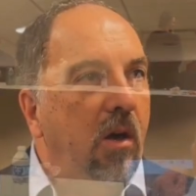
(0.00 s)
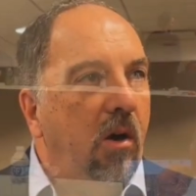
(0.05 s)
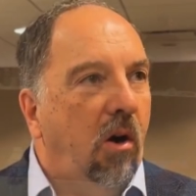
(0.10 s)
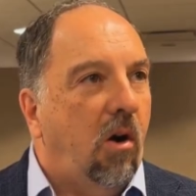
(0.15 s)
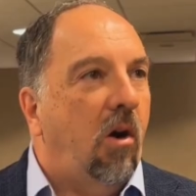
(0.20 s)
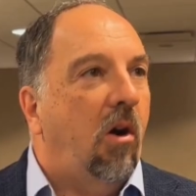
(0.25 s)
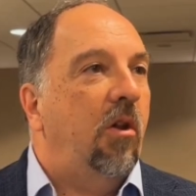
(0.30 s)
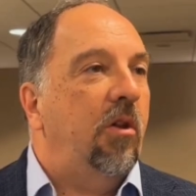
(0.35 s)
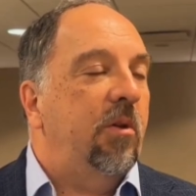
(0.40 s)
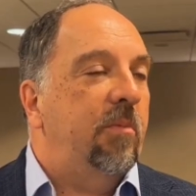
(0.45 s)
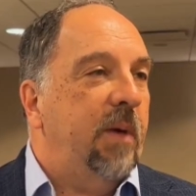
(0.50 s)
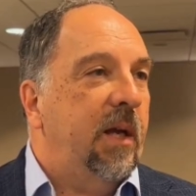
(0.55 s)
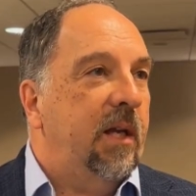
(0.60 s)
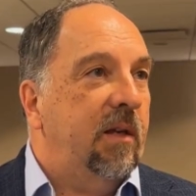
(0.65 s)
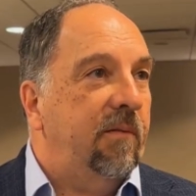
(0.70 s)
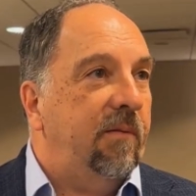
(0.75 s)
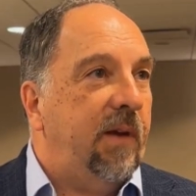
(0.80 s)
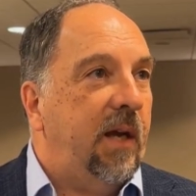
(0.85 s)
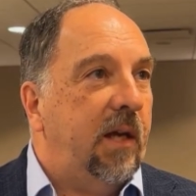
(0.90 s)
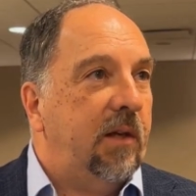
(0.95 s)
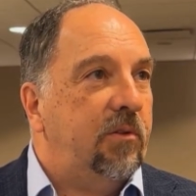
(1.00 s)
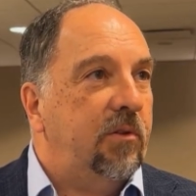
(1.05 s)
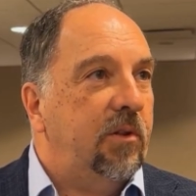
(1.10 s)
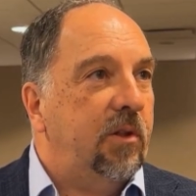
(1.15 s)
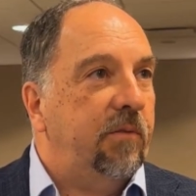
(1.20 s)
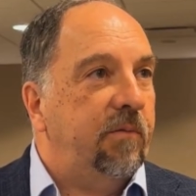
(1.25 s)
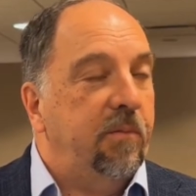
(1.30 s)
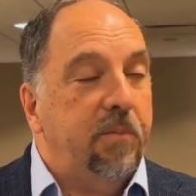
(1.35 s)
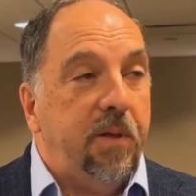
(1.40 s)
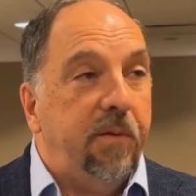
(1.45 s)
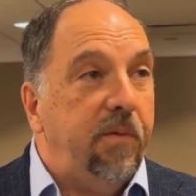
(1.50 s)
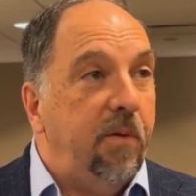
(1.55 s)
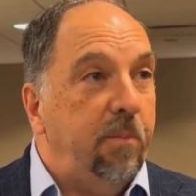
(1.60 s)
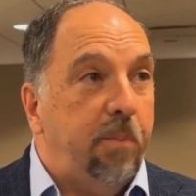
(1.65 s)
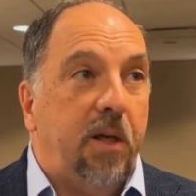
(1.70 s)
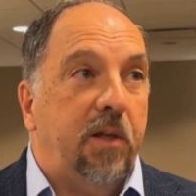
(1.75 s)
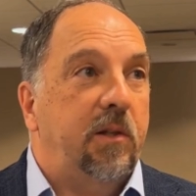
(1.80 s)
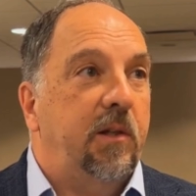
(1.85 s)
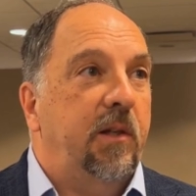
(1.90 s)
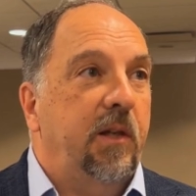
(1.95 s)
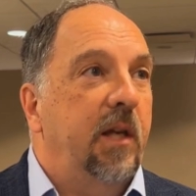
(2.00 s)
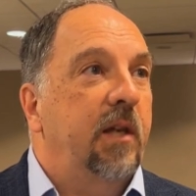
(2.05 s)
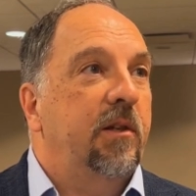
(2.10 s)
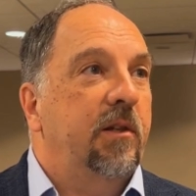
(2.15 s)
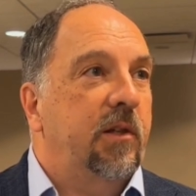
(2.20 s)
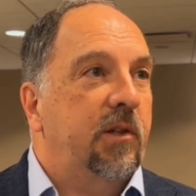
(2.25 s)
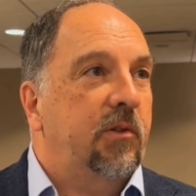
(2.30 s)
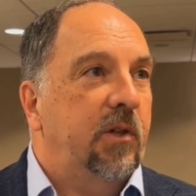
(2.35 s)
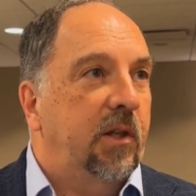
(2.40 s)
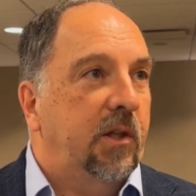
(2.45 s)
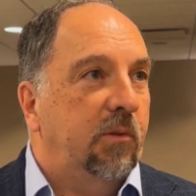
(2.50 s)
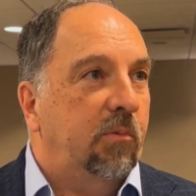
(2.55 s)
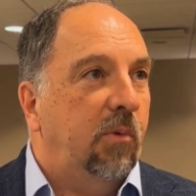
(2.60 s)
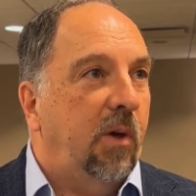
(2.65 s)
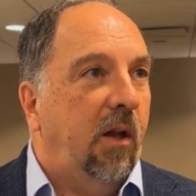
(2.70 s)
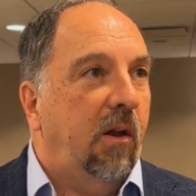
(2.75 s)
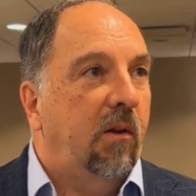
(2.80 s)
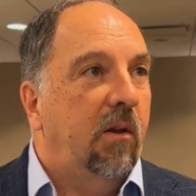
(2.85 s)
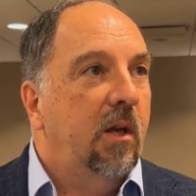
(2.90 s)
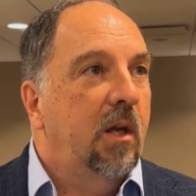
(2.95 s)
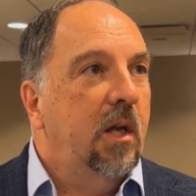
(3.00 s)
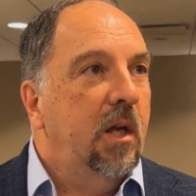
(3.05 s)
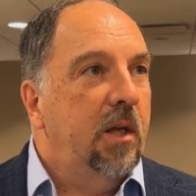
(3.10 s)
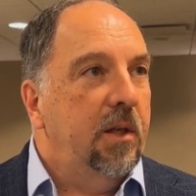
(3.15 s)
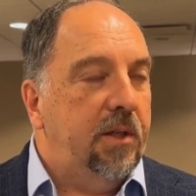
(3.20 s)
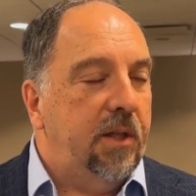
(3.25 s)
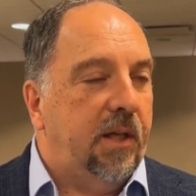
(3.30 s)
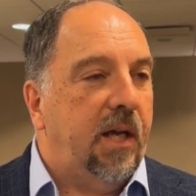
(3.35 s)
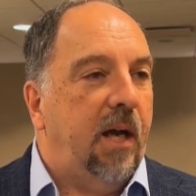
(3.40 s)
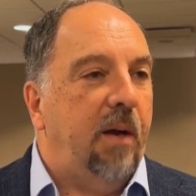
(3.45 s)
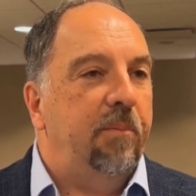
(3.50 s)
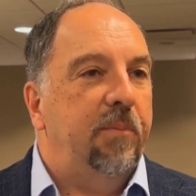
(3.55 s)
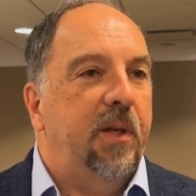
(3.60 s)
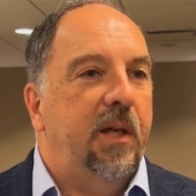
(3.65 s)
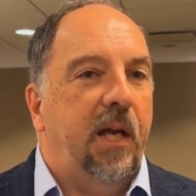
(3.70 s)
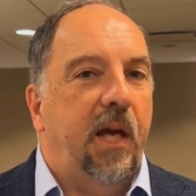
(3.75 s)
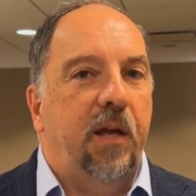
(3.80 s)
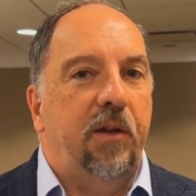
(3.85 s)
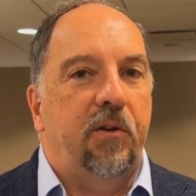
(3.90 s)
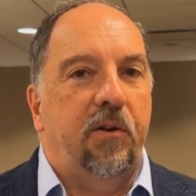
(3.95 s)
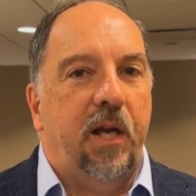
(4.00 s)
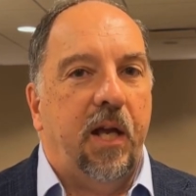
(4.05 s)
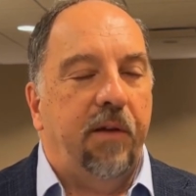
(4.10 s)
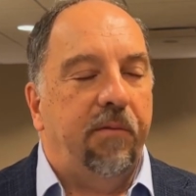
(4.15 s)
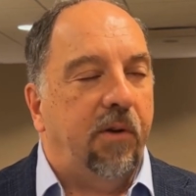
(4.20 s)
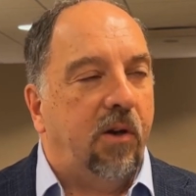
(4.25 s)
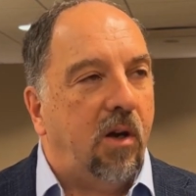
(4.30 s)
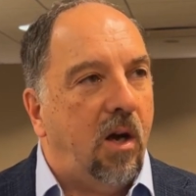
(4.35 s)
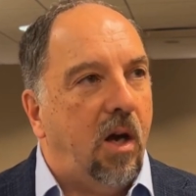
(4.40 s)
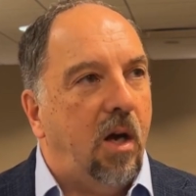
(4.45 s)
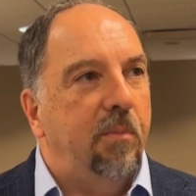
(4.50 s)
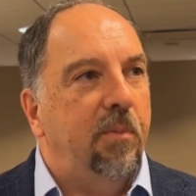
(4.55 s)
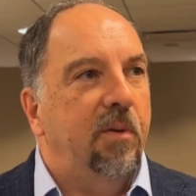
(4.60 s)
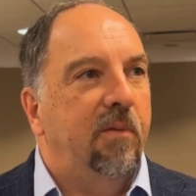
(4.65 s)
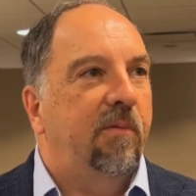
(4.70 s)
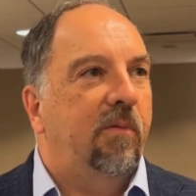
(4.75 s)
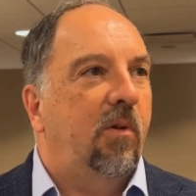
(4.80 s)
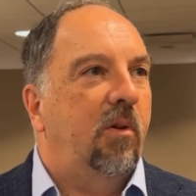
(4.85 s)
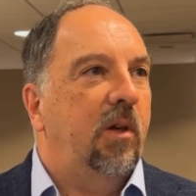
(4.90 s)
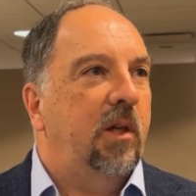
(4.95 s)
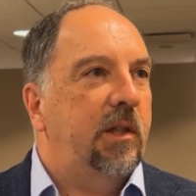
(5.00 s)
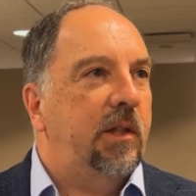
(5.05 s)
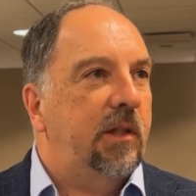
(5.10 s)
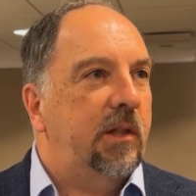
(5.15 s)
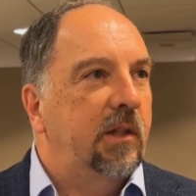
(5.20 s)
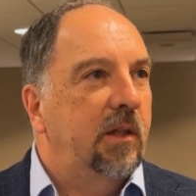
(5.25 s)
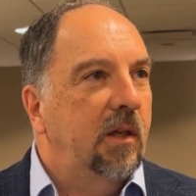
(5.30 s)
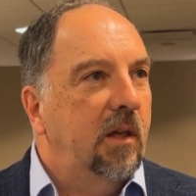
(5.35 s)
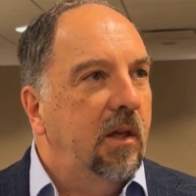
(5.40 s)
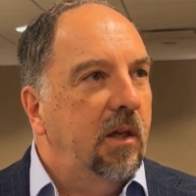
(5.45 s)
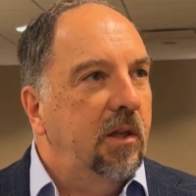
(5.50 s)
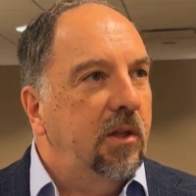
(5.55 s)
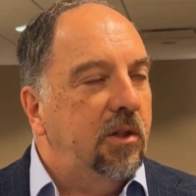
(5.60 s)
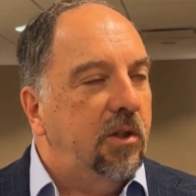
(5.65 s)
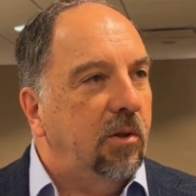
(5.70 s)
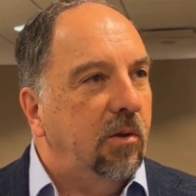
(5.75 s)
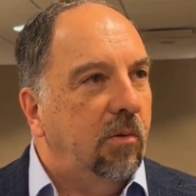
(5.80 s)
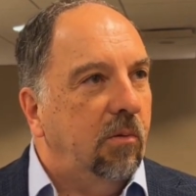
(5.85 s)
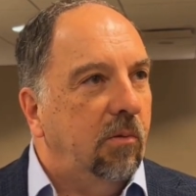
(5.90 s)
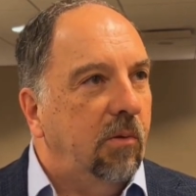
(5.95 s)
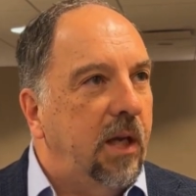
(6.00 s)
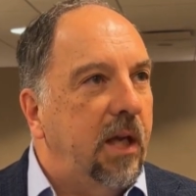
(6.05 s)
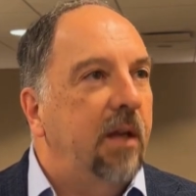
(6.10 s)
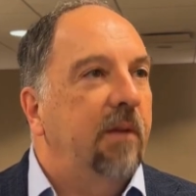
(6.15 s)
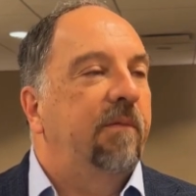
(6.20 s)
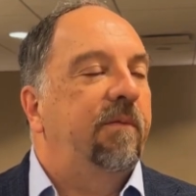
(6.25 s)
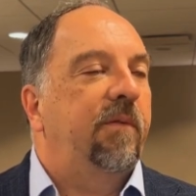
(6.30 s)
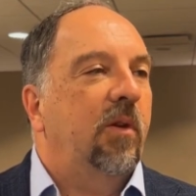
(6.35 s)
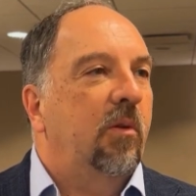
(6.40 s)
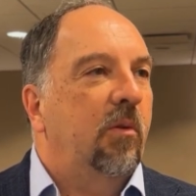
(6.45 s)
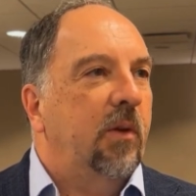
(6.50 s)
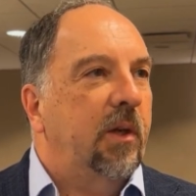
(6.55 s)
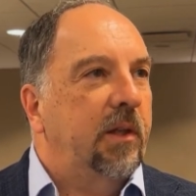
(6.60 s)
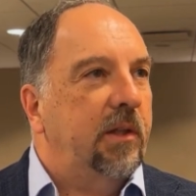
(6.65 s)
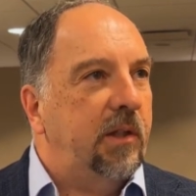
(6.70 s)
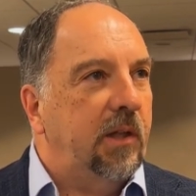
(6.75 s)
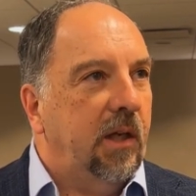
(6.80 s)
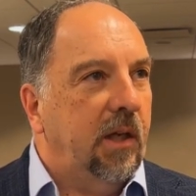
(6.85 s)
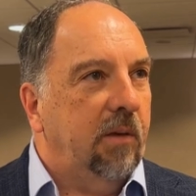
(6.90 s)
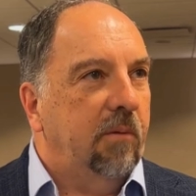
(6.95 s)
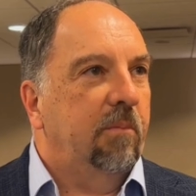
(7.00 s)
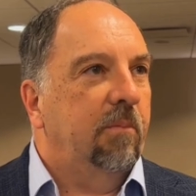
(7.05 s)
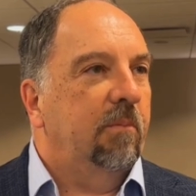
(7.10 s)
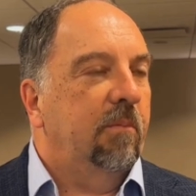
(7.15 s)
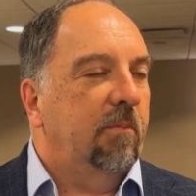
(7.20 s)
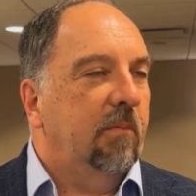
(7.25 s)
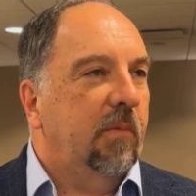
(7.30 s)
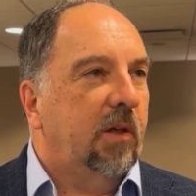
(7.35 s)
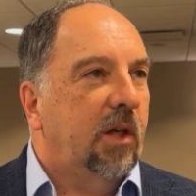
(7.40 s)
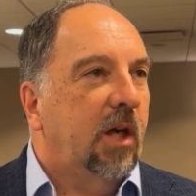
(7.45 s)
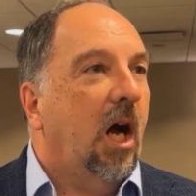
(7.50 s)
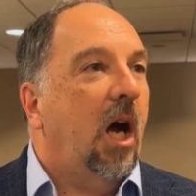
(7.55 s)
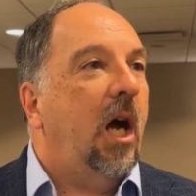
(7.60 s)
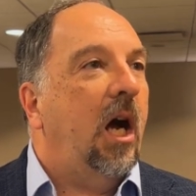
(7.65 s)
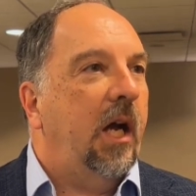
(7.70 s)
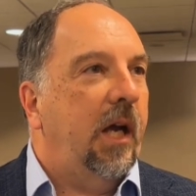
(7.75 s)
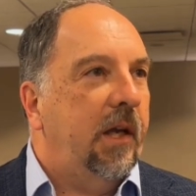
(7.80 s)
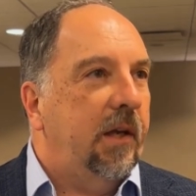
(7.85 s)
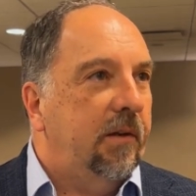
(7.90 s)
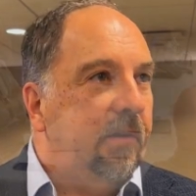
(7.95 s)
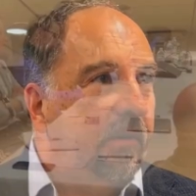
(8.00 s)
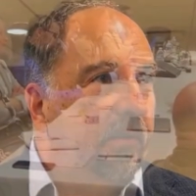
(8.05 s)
all the manufacturers from different parts of the industry as well to come together and have a common voice to influence and guide